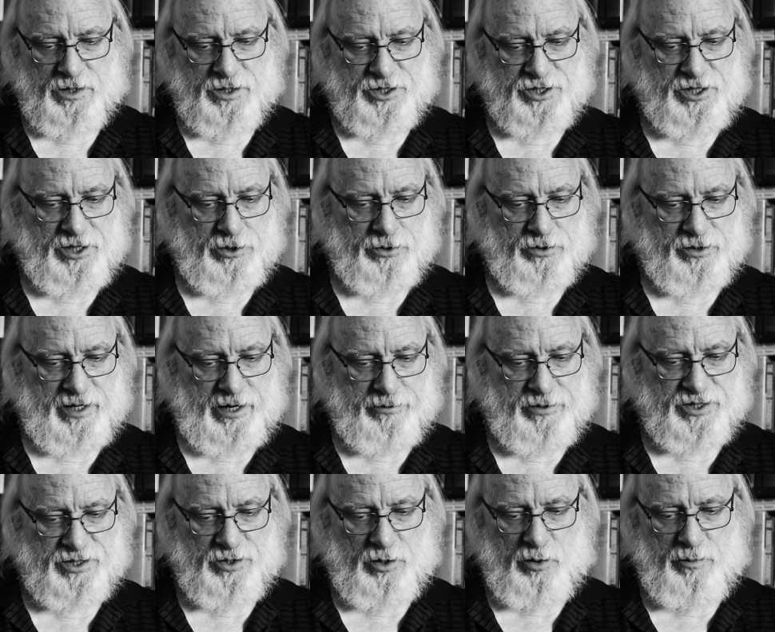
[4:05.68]
Still, there
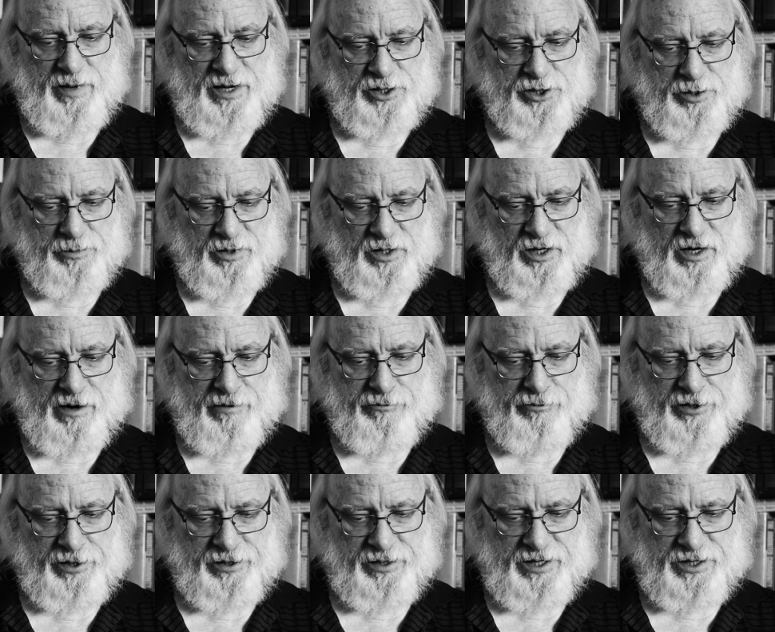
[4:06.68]
is no measurement
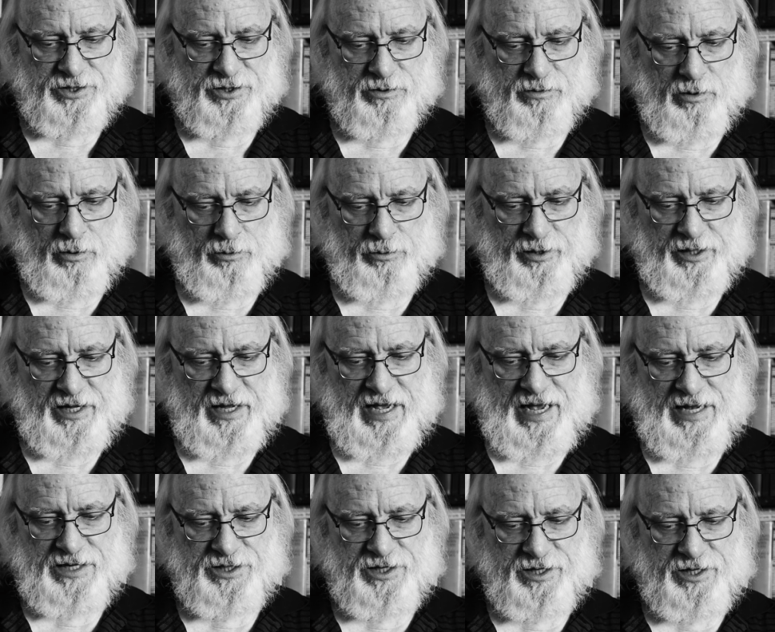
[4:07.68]
covering this, only
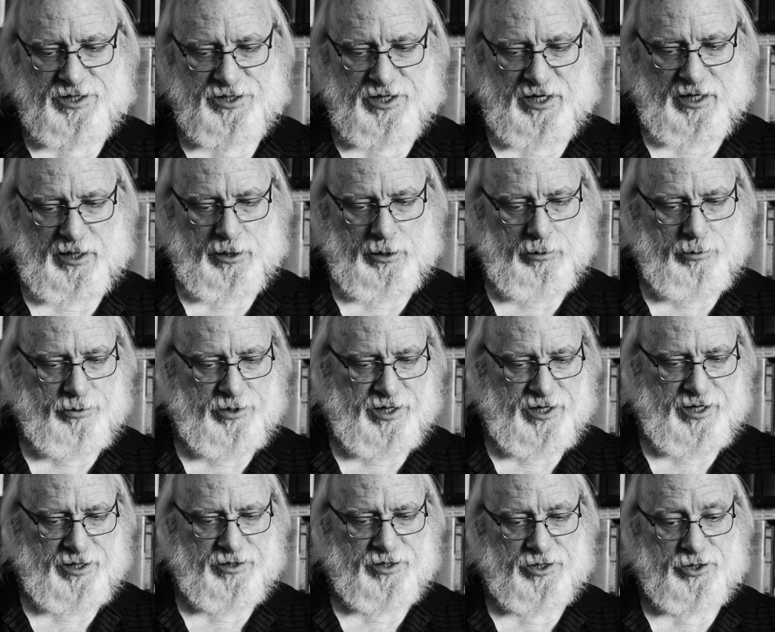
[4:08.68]
as it is
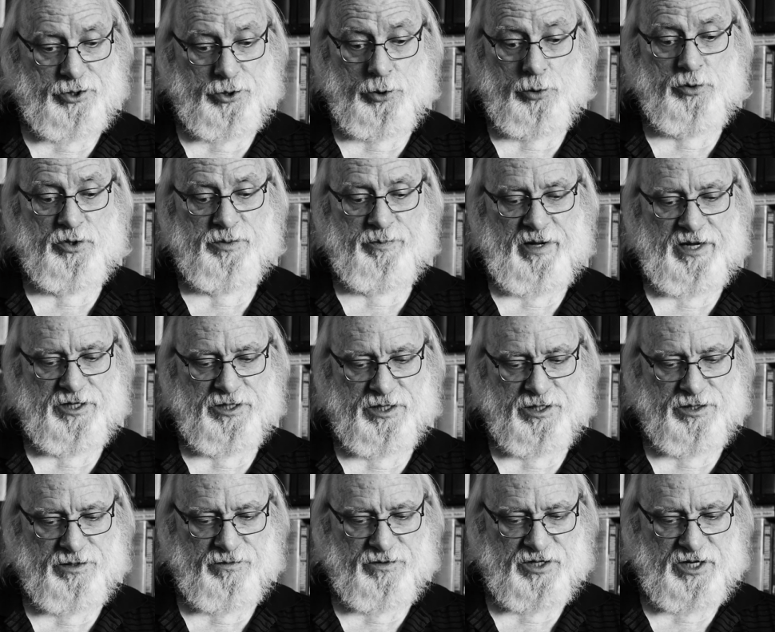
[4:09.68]
included in the two
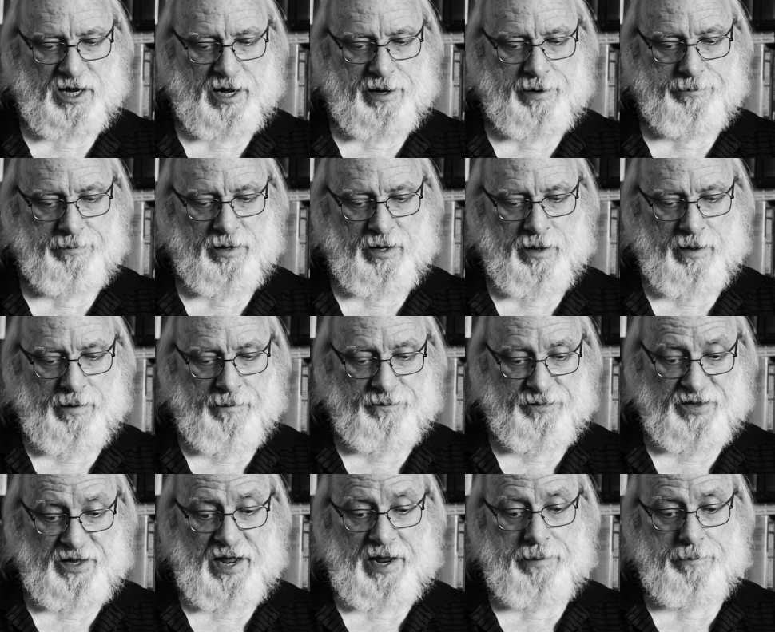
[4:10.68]
spaces of time
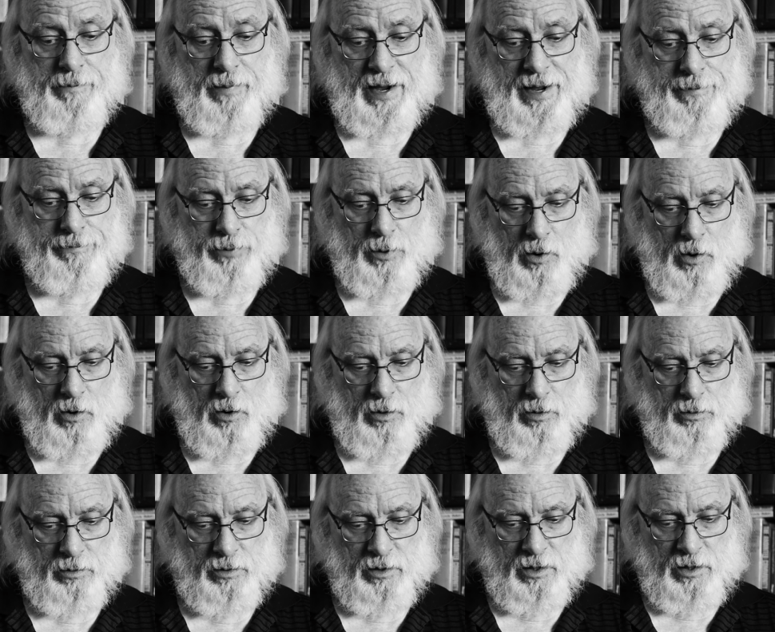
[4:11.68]
named by
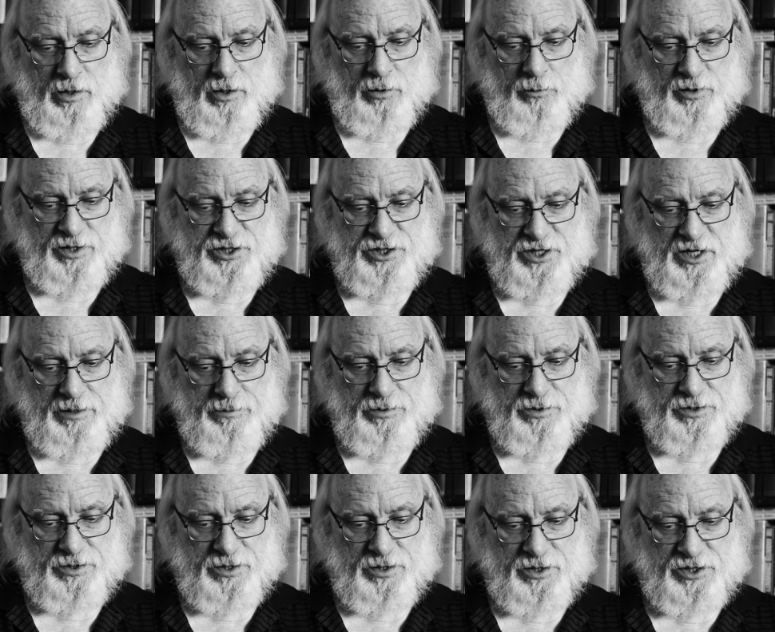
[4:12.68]
Paul, which
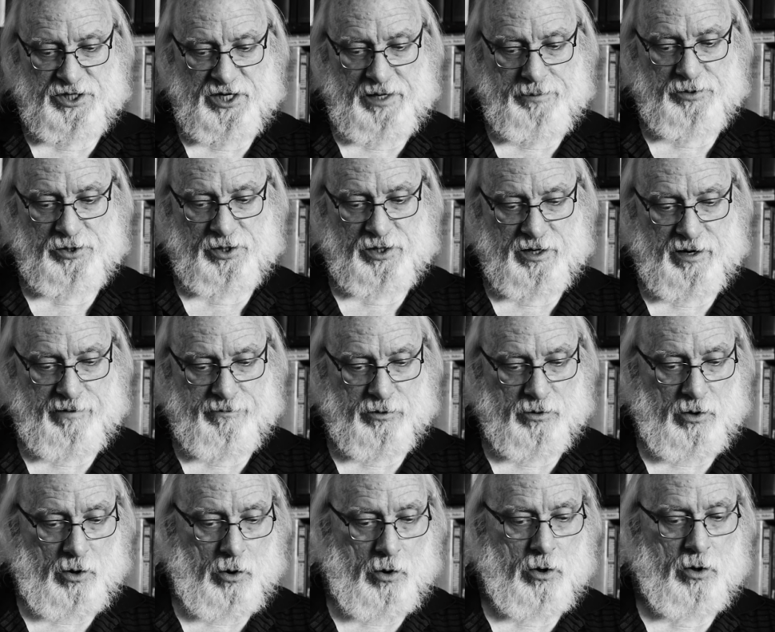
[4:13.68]
seems seem to
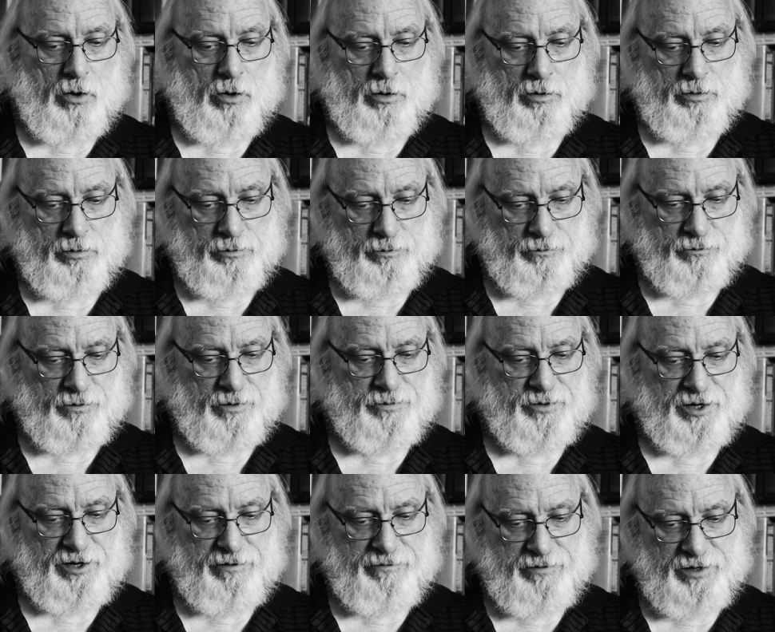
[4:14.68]
cover all from
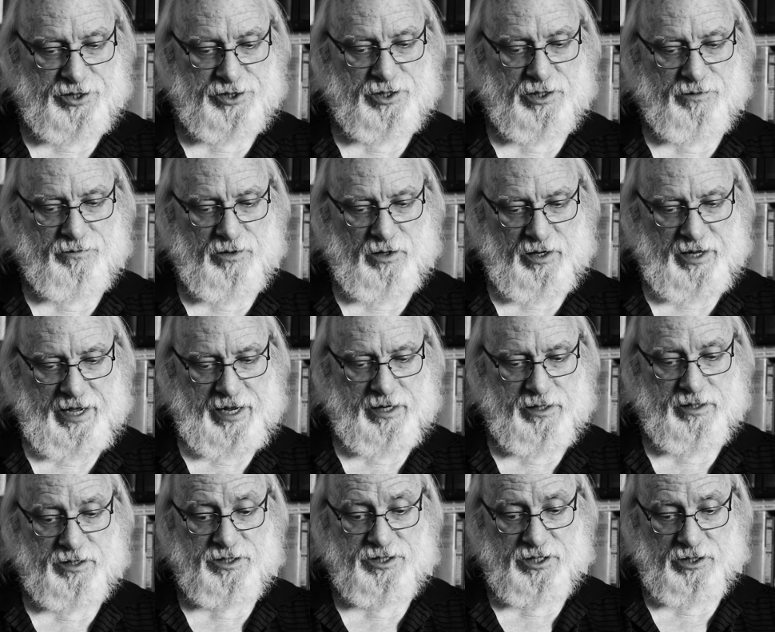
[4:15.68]
the division of the
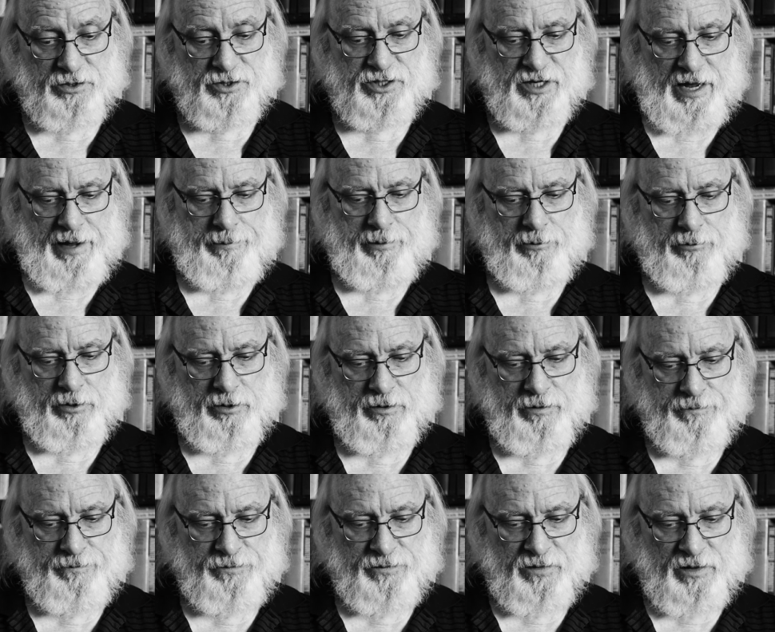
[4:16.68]
land until Samuel,
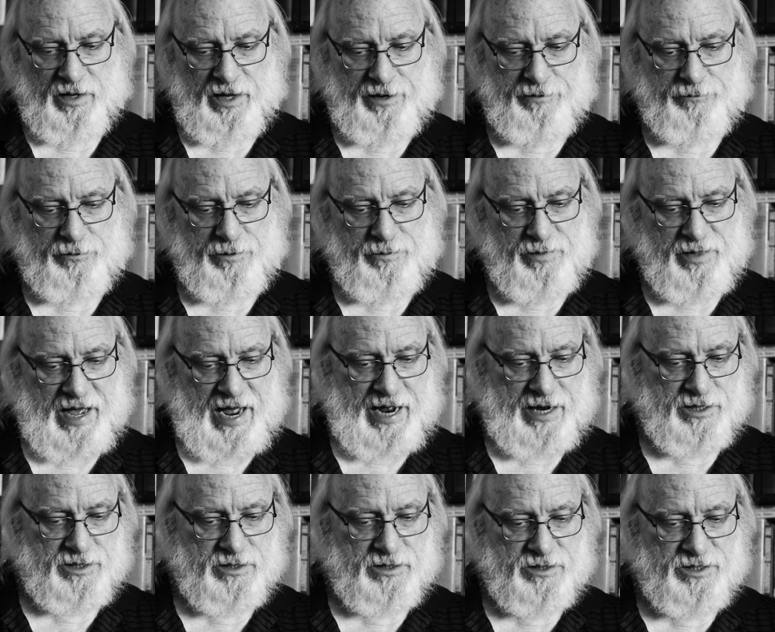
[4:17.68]
and from
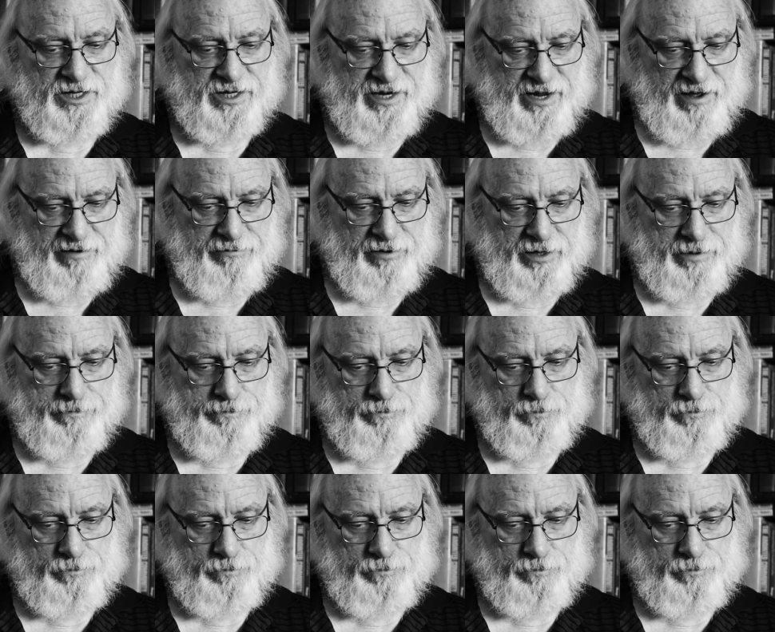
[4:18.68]
that to David.